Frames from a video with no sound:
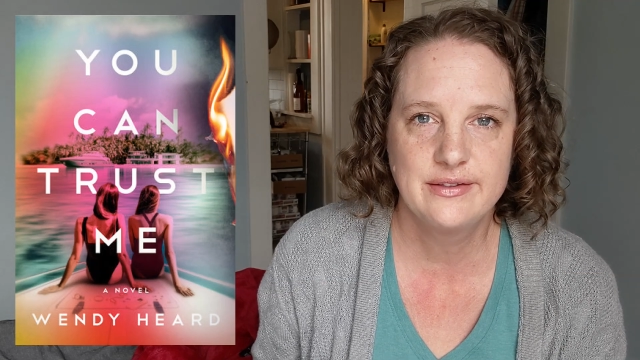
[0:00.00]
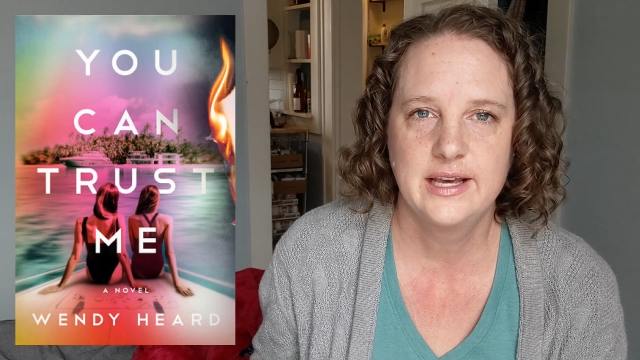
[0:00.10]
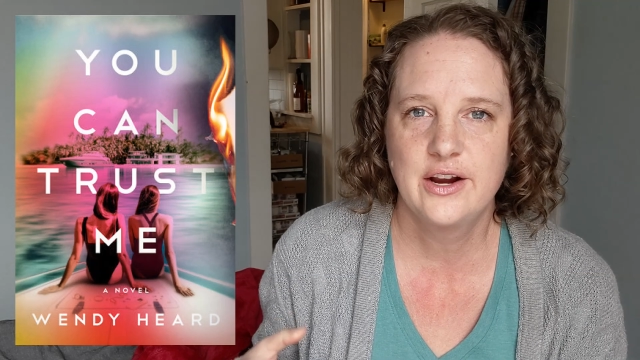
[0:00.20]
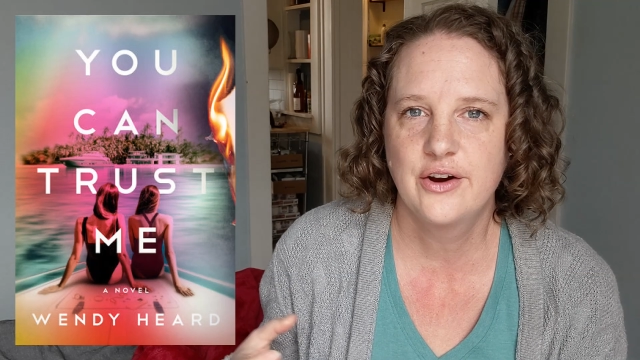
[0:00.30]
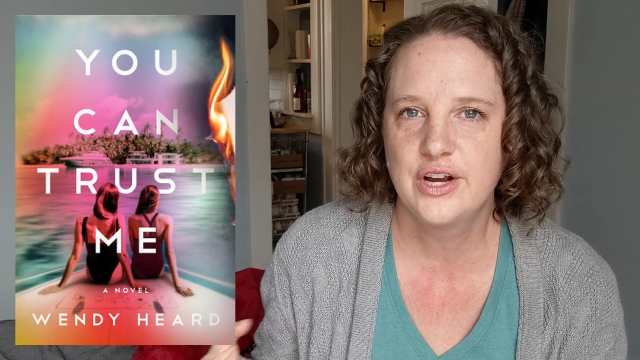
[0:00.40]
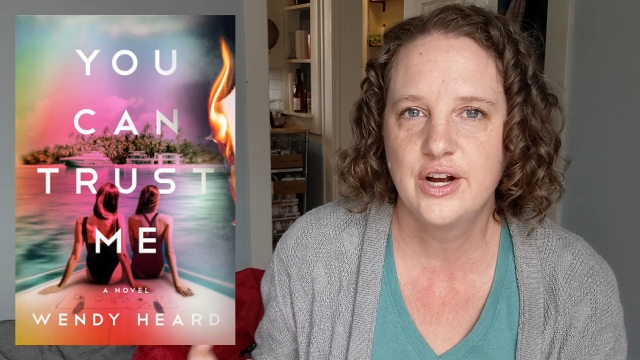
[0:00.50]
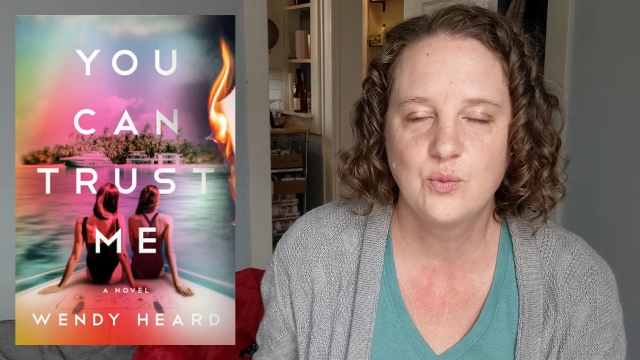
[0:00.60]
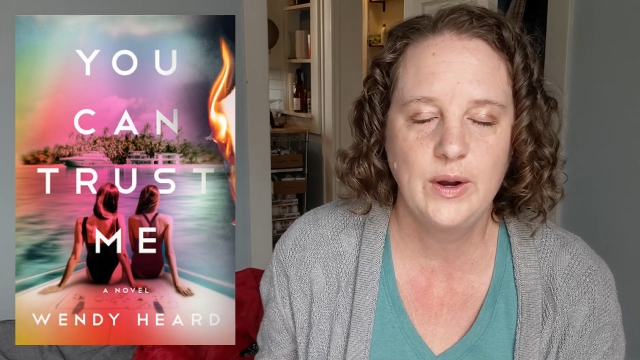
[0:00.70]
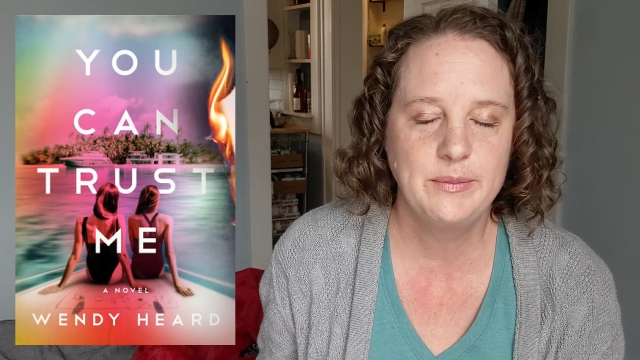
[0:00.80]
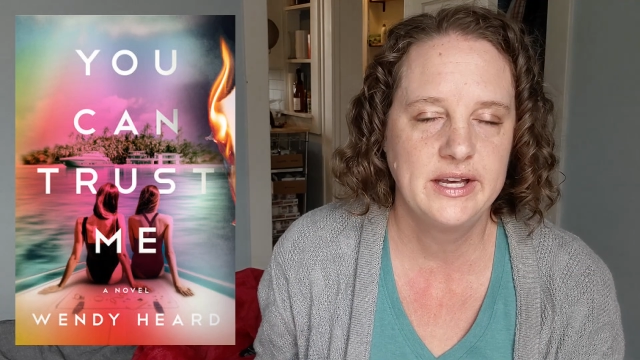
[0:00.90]
They are
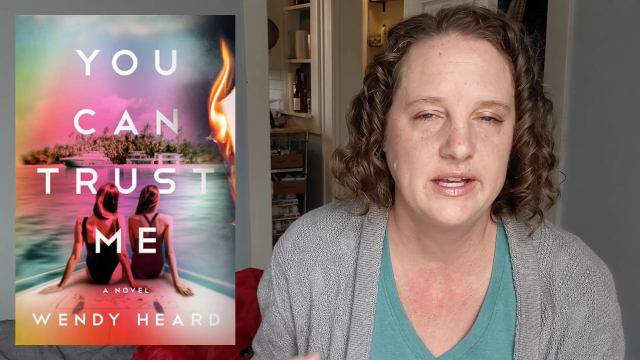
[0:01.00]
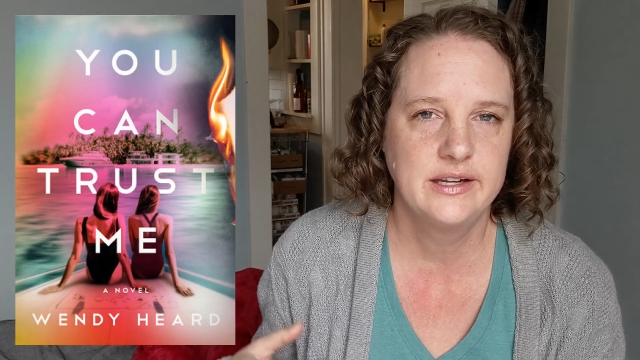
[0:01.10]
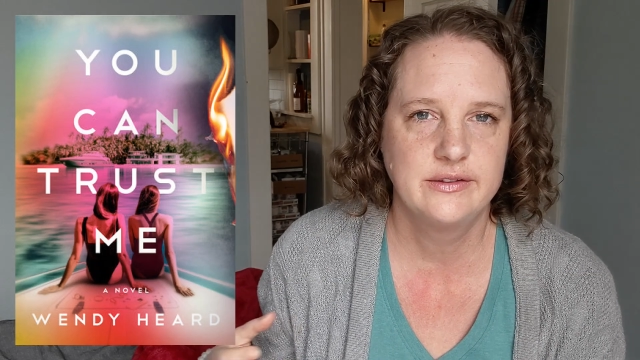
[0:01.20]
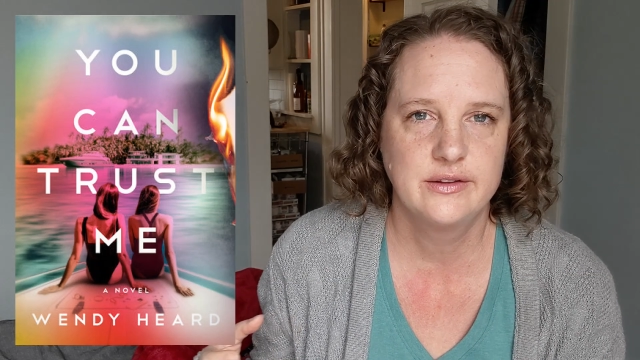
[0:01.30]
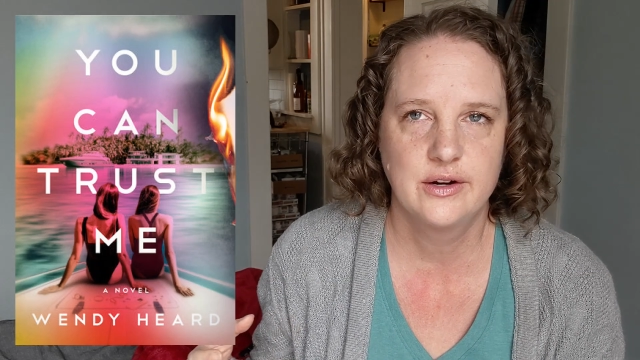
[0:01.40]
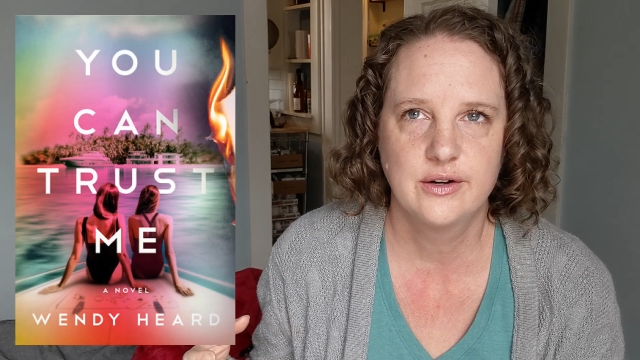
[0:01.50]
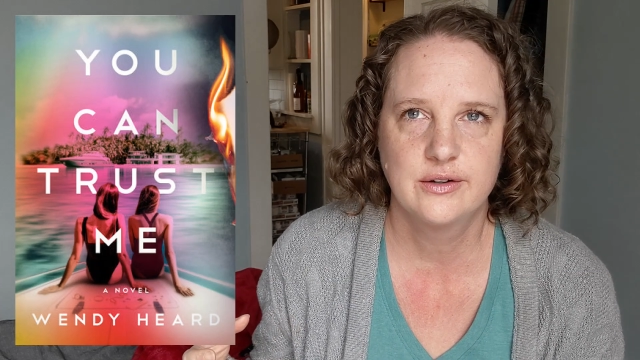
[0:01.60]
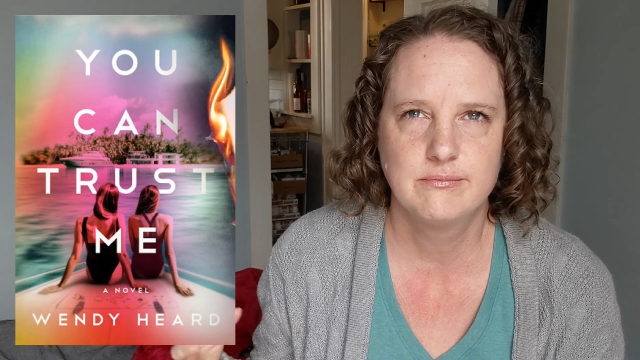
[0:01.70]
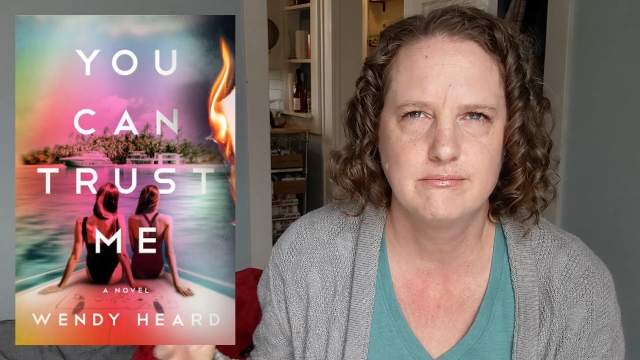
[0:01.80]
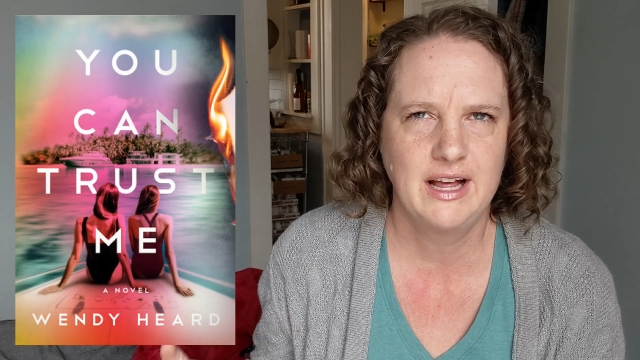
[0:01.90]
young women in their,